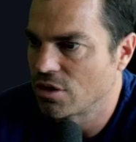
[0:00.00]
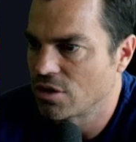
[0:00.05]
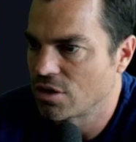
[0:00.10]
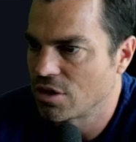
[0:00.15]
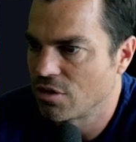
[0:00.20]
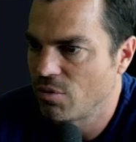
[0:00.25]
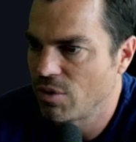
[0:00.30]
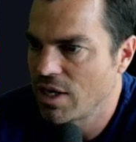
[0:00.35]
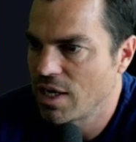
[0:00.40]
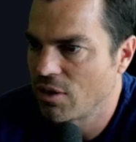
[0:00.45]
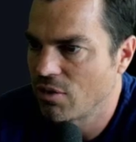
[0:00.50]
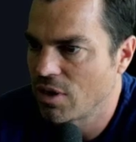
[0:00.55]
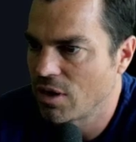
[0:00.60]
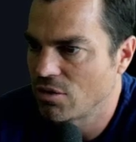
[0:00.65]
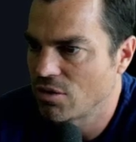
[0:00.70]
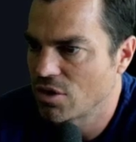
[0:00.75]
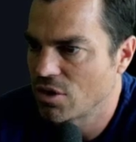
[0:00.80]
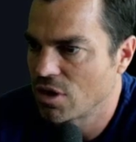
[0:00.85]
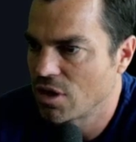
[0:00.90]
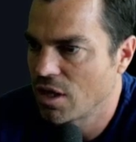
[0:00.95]
So if we now go
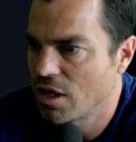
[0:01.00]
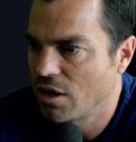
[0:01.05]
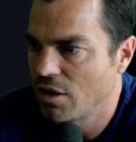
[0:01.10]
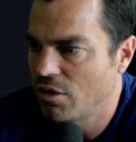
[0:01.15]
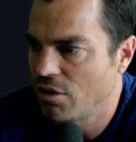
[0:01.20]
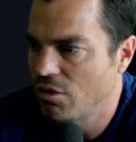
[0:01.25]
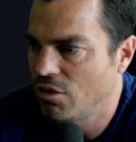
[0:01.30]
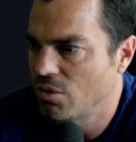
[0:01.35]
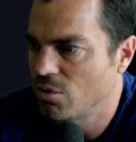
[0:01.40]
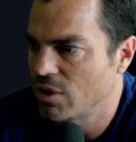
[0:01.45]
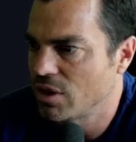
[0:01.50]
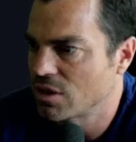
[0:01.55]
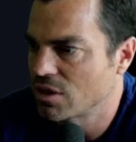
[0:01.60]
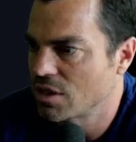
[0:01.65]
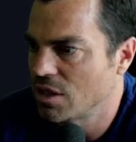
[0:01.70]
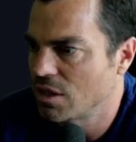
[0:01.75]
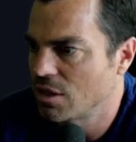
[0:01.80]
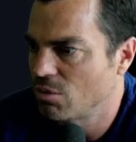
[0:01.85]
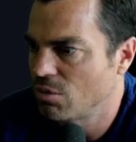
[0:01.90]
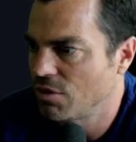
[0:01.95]
to the code, we can
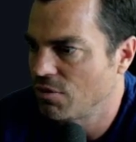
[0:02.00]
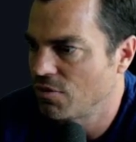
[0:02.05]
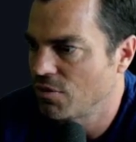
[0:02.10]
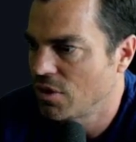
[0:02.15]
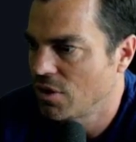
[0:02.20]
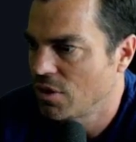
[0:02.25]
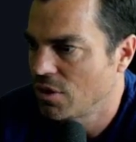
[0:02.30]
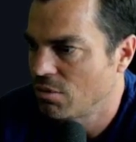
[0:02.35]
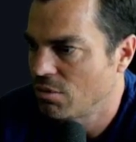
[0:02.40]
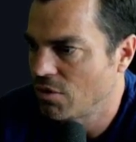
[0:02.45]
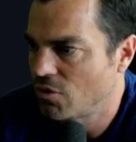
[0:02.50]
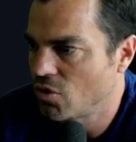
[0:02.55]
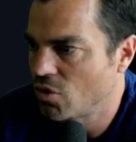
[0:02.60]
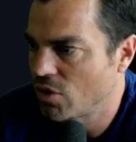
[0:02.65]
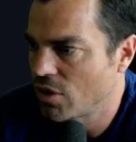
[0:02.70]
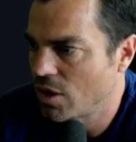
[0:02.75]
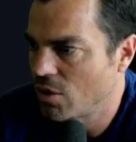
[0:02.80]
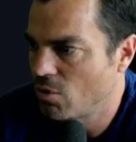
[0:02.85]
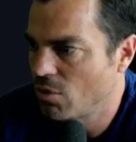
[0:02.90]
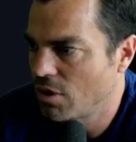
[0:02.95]
see that we've got
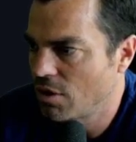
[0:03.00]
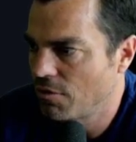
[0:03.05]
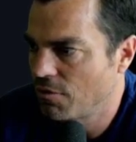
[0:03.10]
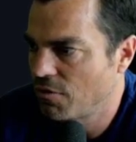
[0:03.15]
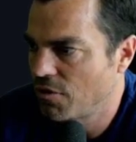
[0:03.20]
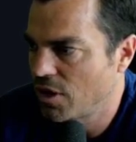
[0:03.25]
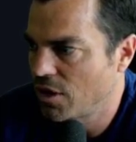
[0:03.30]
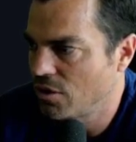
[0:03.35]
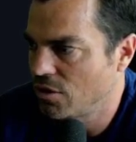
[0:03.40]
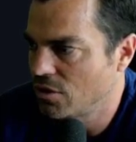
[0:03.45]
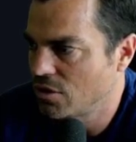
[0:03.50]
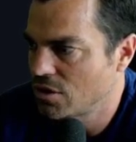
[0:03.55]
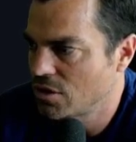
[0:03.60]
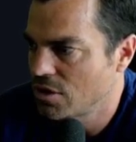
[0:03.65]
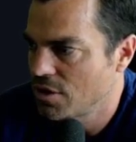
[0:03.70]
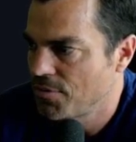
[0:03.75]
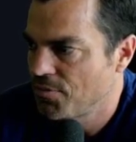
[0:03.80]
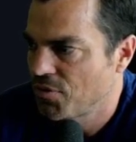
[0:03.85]
that workflows